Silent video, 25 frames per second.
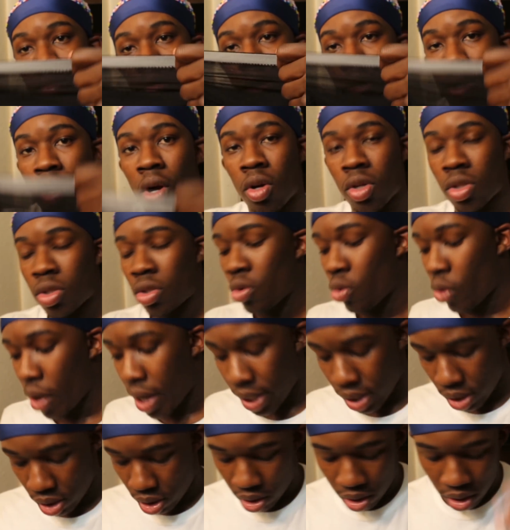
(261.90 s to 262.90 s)
goes to
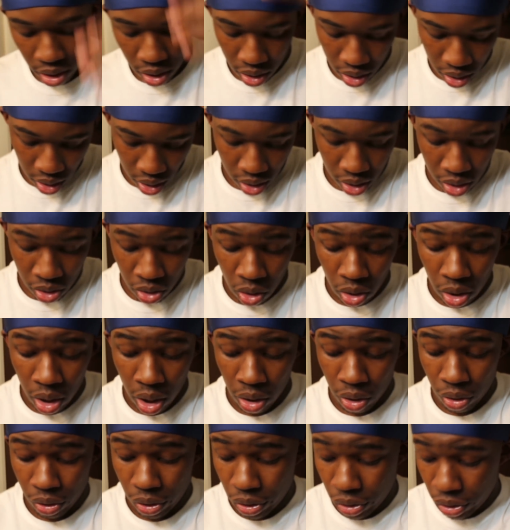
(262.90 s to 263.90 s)
waste, and it's no
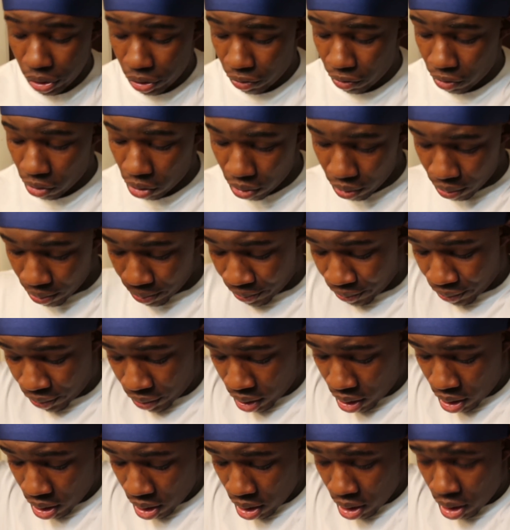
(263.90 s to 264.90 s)
longer useful.
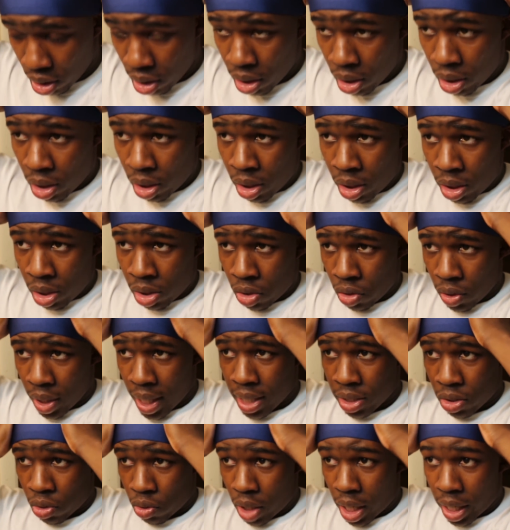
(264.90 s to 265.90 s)
So
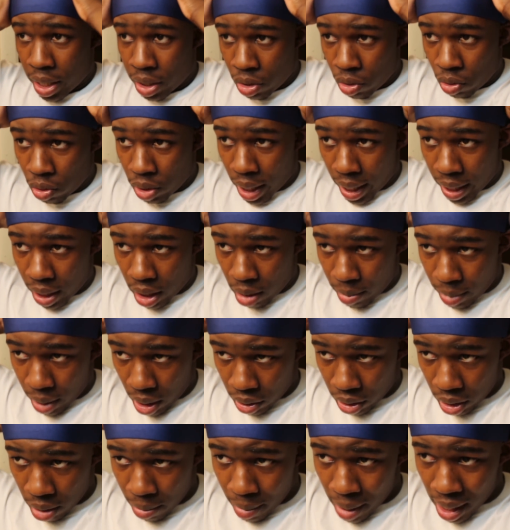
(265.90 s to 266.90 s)
that's what I do like
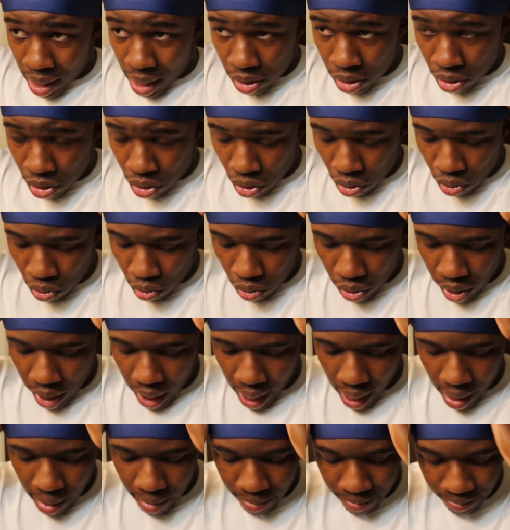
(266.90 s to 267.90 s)
about the Monsoon
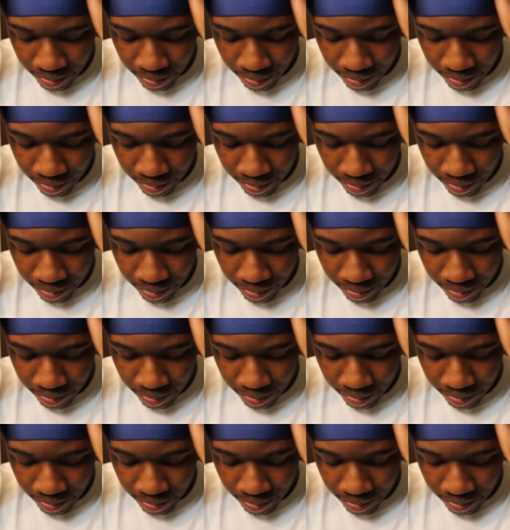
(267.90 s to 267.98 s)
cap,